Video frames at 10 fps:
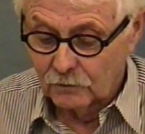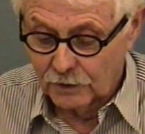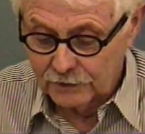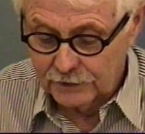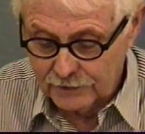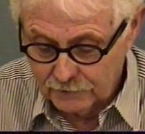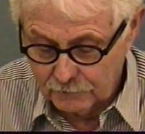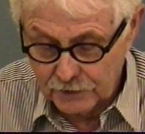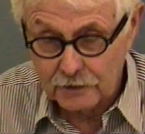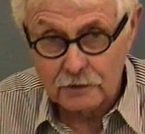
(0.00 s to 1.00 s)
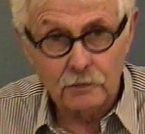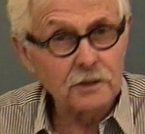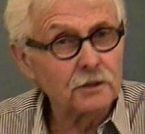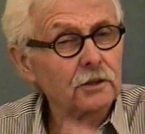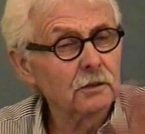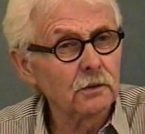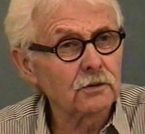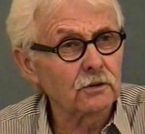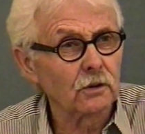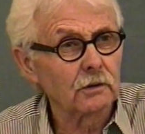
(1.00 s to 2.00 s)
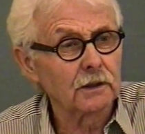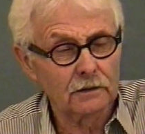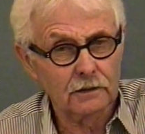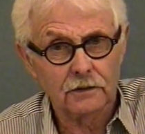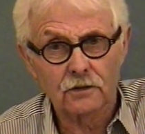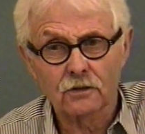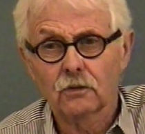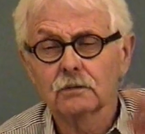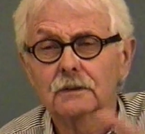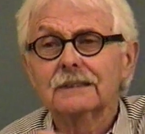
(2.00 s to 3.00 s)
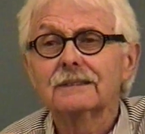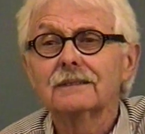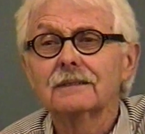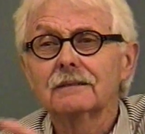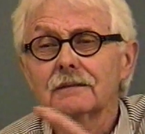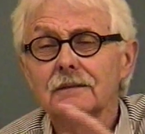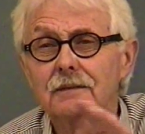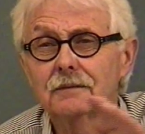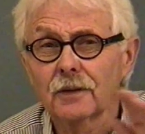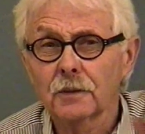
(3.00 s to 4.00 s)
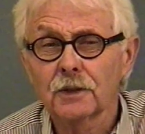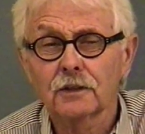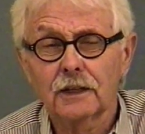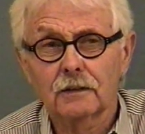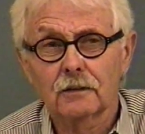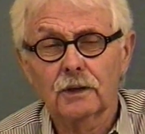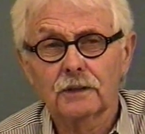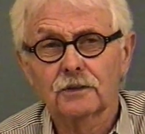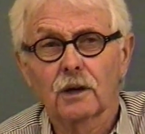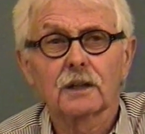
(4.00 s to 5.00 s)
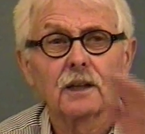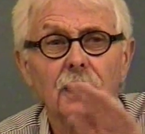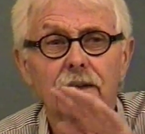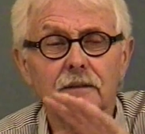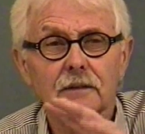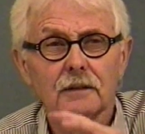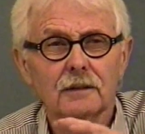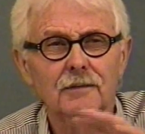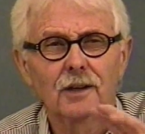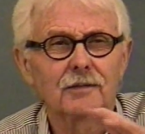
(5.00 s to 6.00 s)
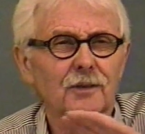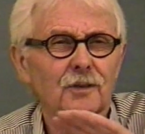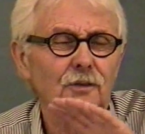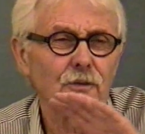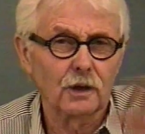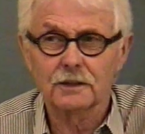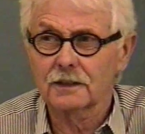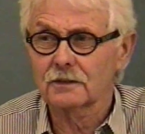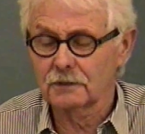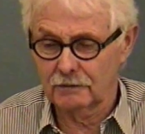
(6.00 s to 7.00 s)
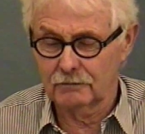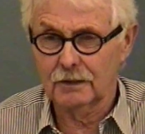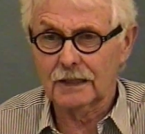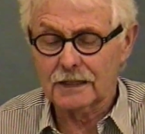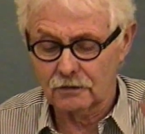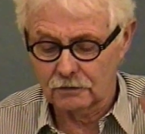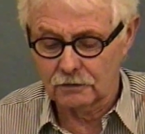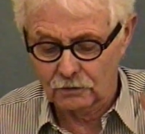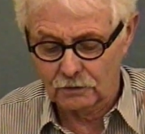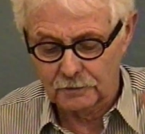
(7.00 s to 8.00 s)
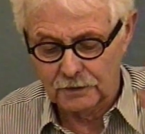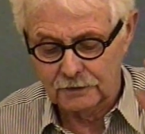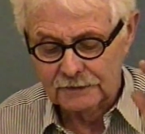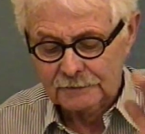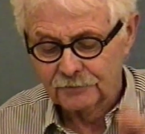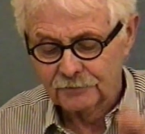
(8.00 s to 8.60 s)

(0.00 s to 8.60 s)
One day, because it was a general store, it sold a fair amount. It had quite a drug line. Not drugs as we relate to totally, but